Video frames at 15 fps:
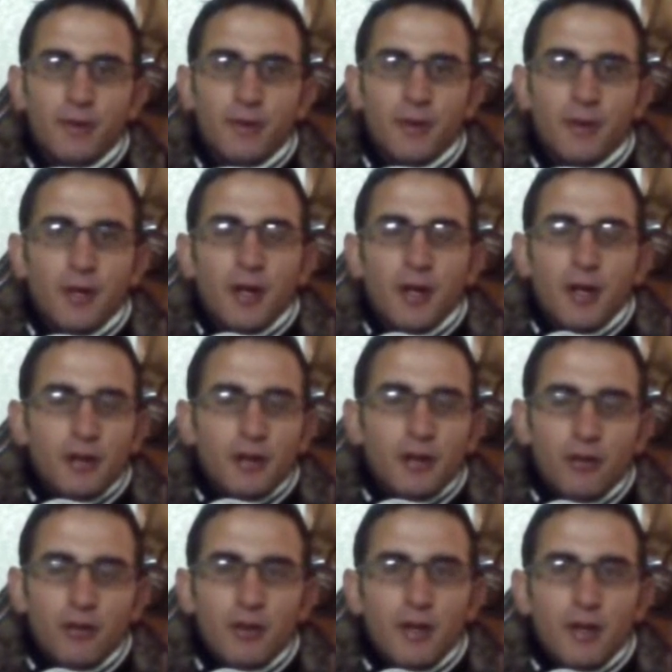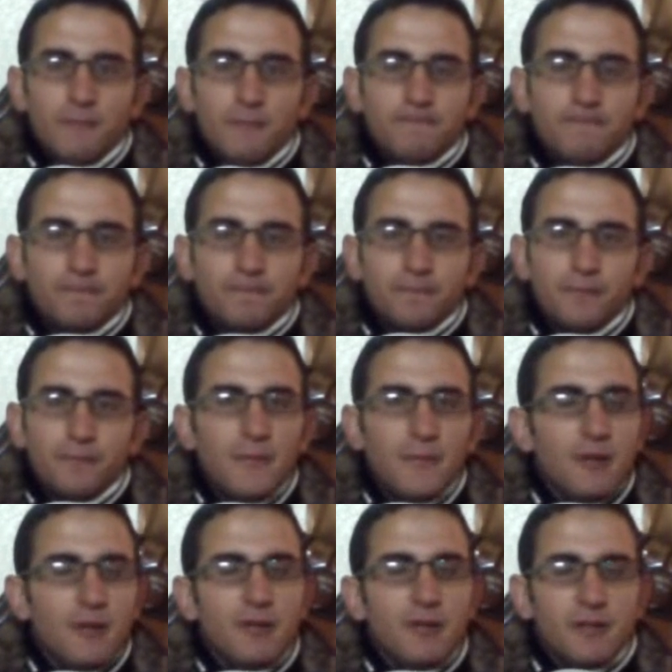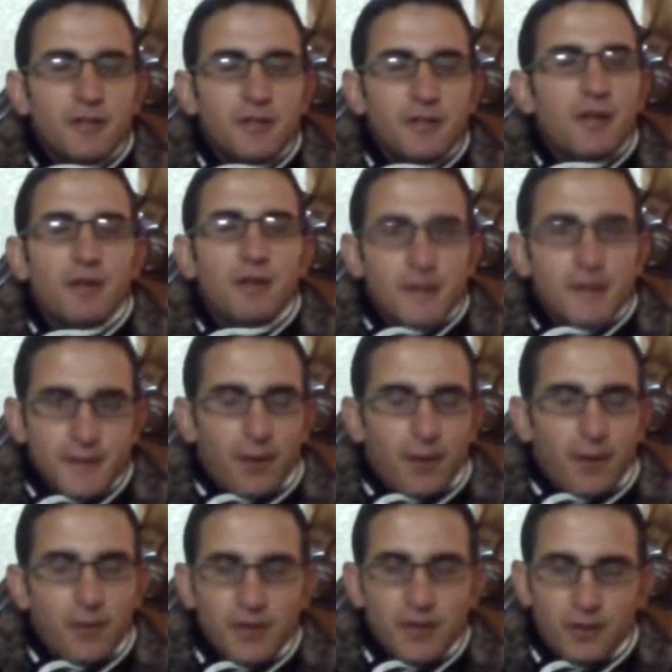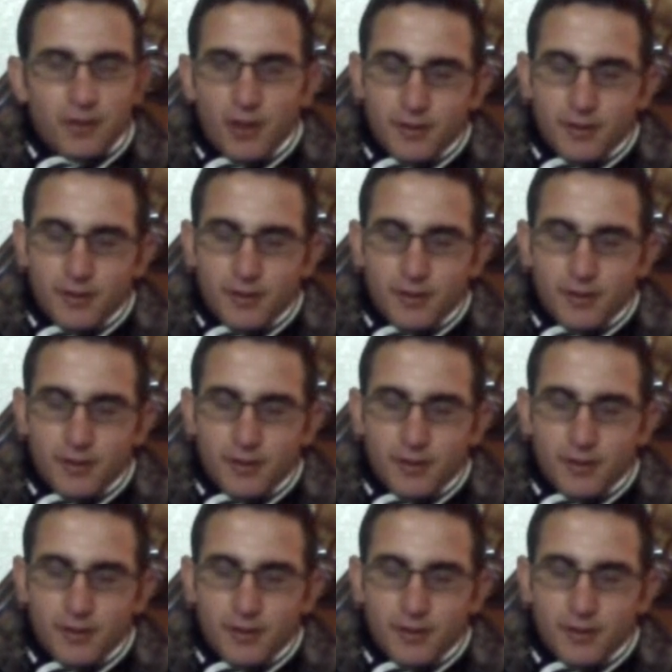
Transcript: in characteristics to achieve a balance,